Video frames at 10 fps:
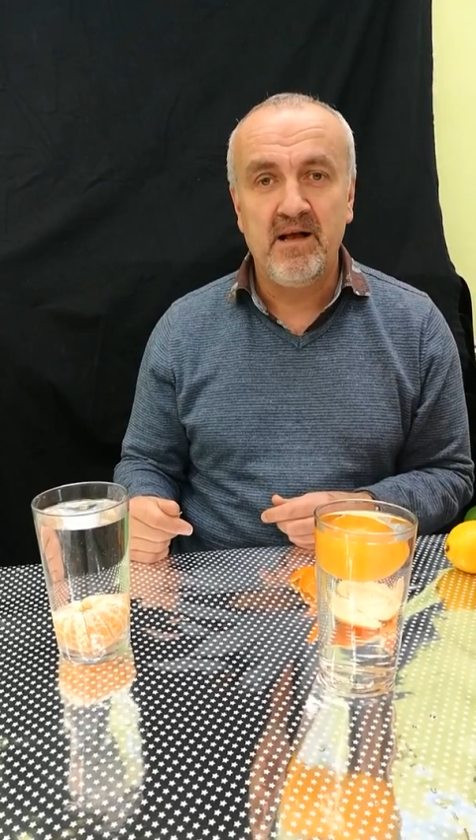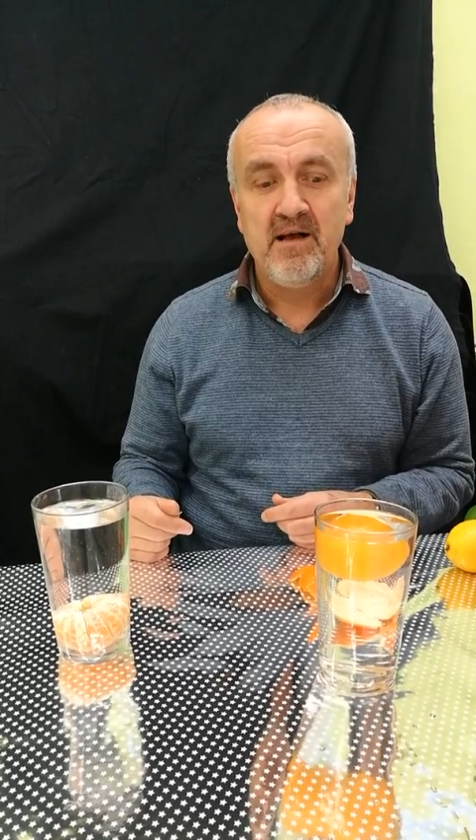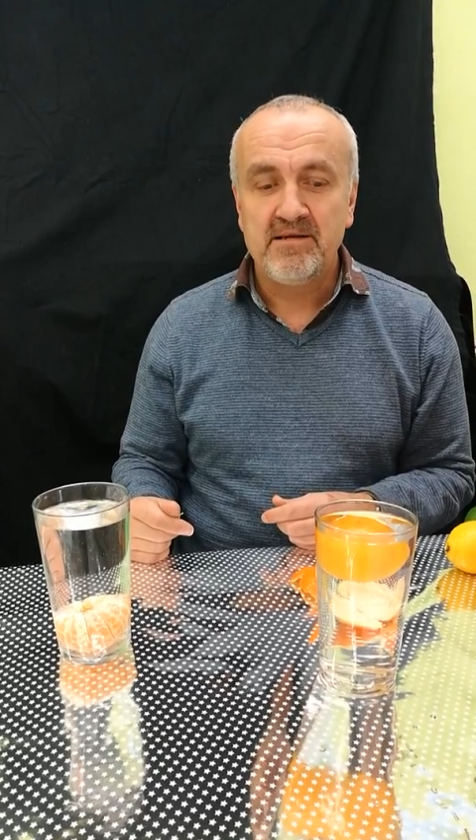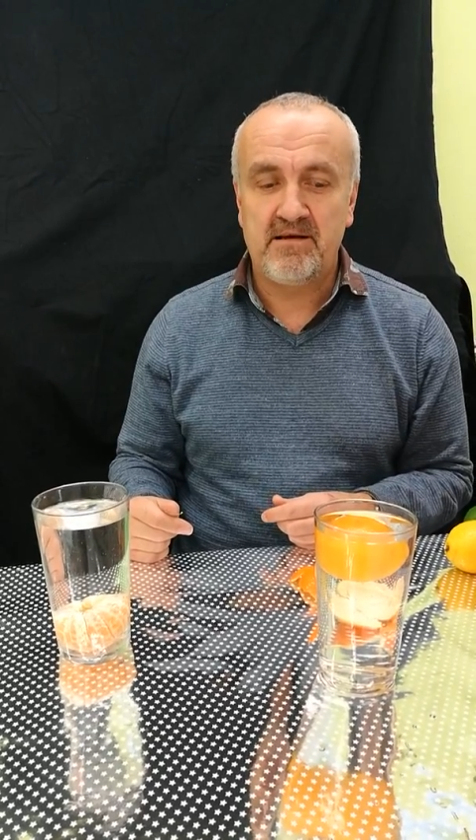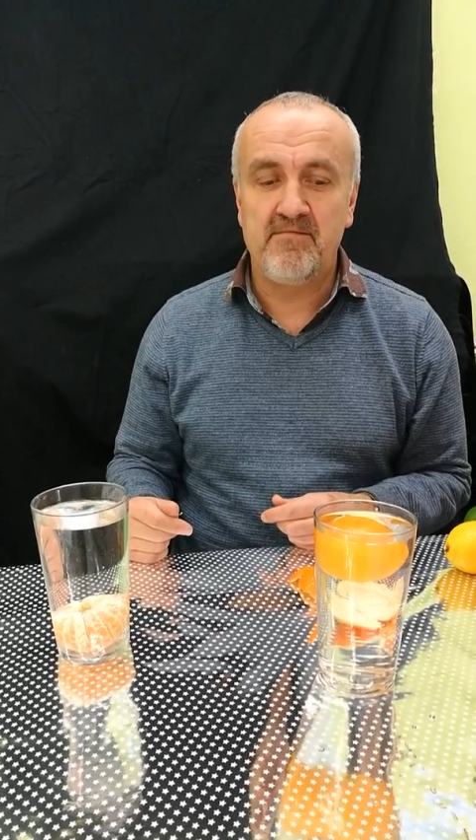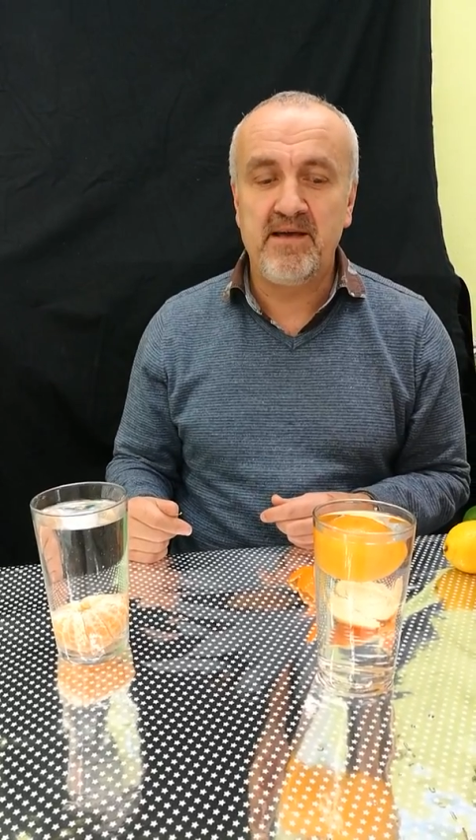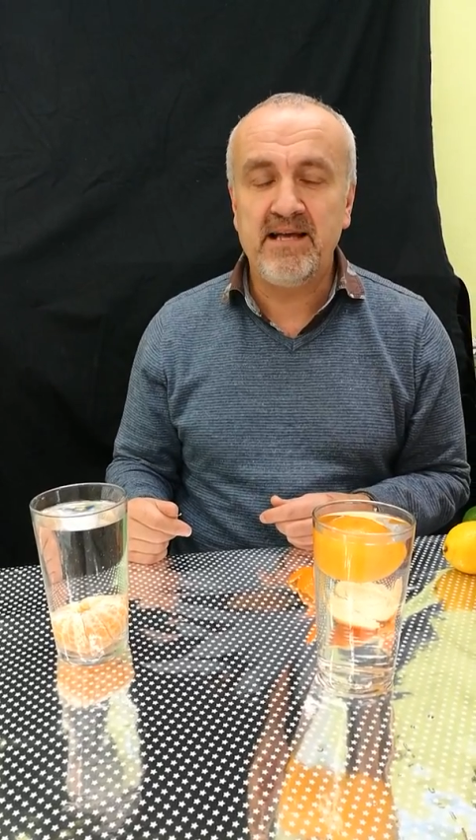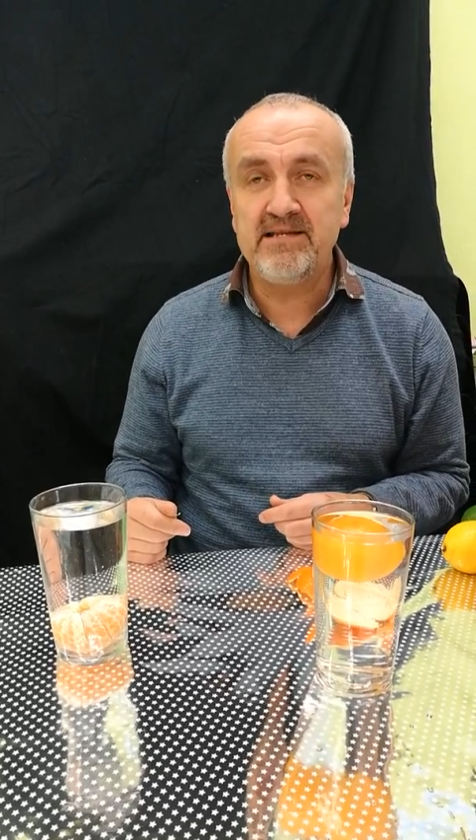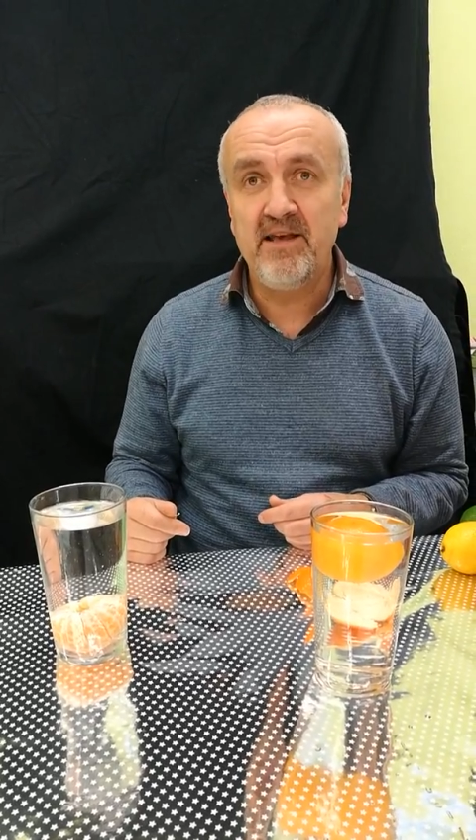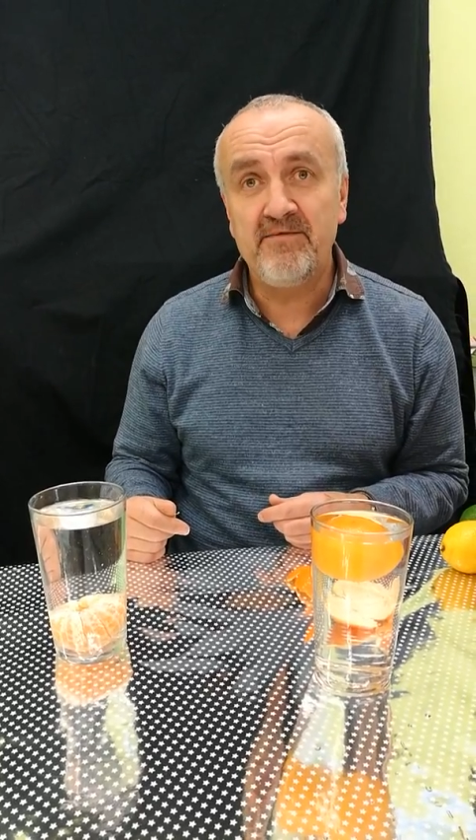So I'm
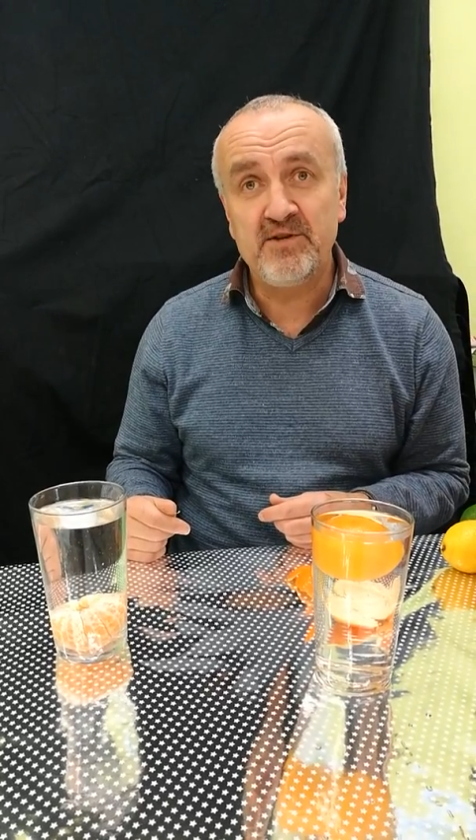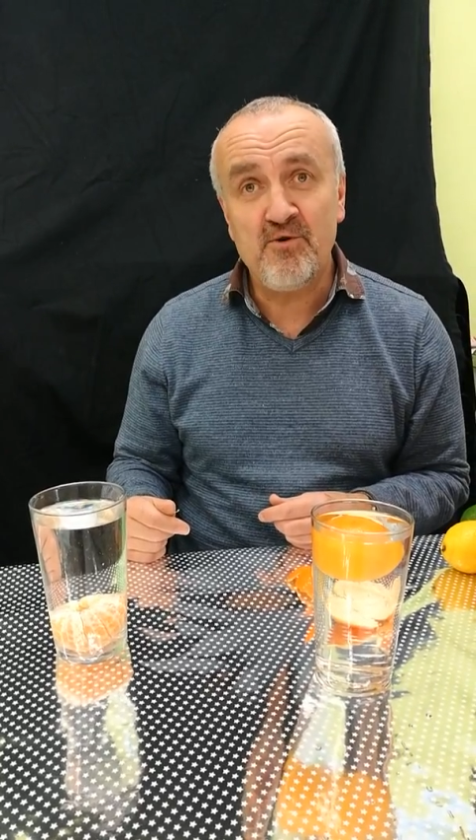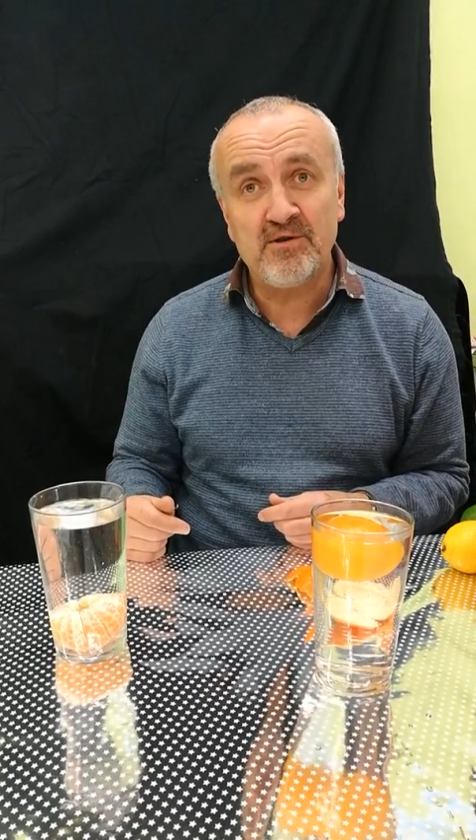guessing you've talked